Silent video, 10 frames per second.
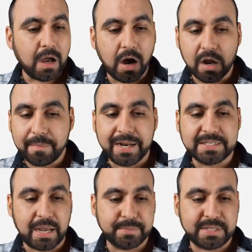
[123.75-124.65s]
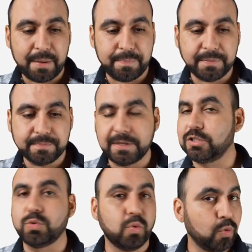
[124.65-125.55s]
Automated timestamping,
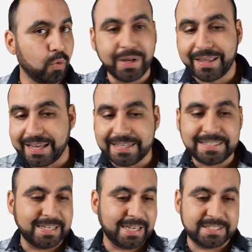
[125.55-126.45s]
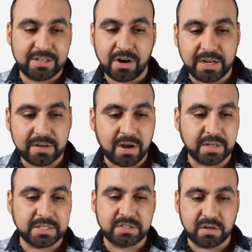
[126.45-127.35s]
it's really easy to get started.
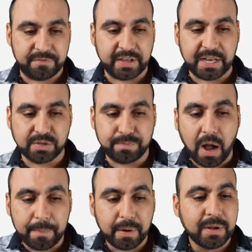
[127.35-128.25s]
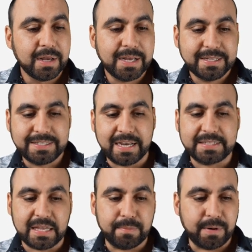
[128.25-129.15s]
Content certification pop-up,
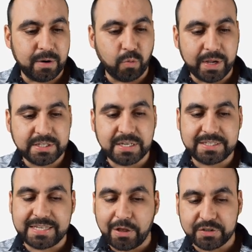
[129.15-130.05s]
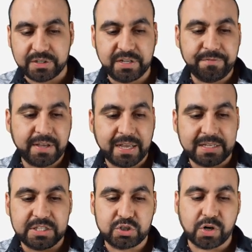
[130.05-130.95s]
text link button widgets, download
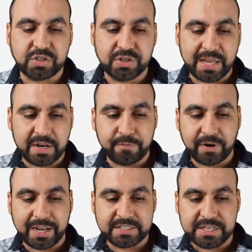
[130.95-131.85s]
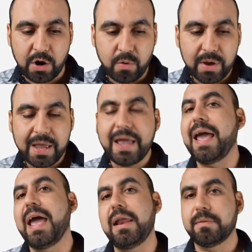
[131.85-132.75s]
certificate, structured data for SEO,
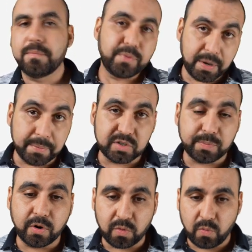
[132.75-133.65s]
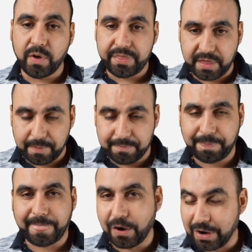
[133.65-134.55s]
and premium support with them.
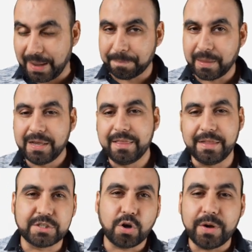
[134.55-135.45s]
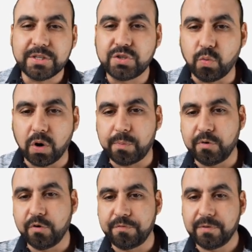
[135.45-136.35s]
Okay, let's go into
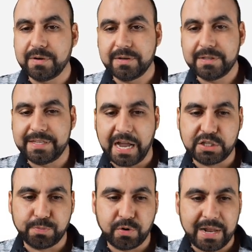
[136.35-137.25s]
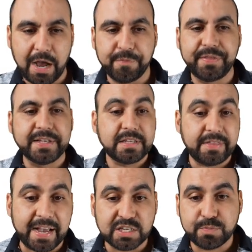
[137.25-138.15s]
WordProof dashboard now. This is the
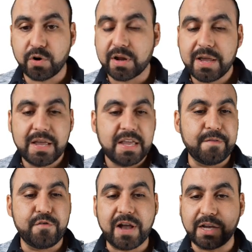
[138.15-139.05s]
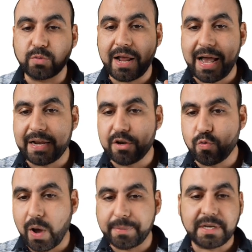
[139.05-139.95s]
dashboard. If you guys want to add a
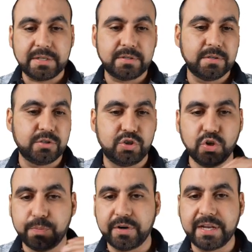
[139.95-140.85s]
new website, super